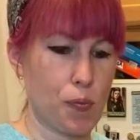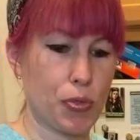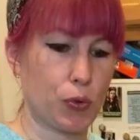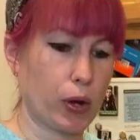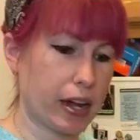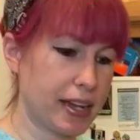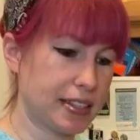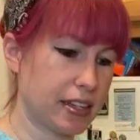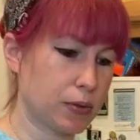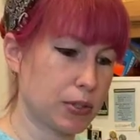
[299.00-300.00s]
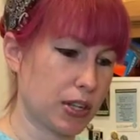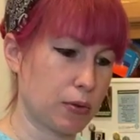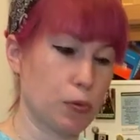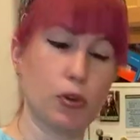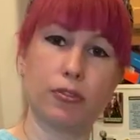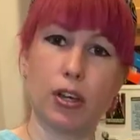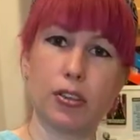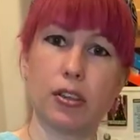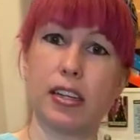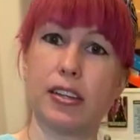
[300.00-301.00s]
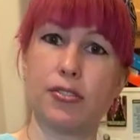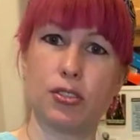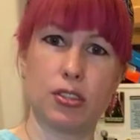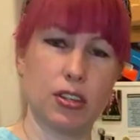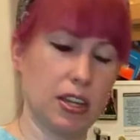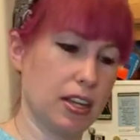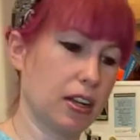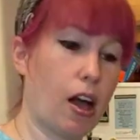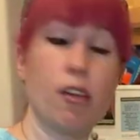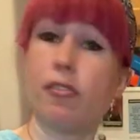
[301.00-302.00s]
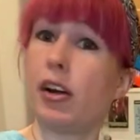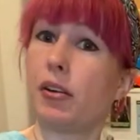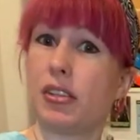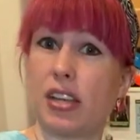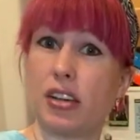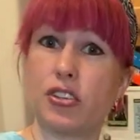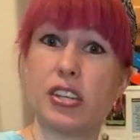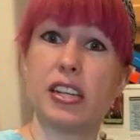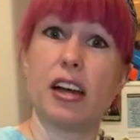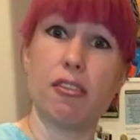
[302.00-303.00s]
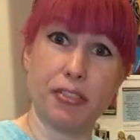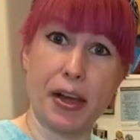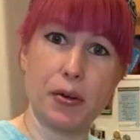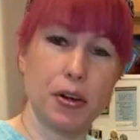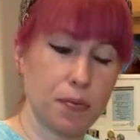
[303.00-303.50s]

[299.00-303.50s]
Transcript: What I did was I removed all the leaves. cauliflower is actually a flower.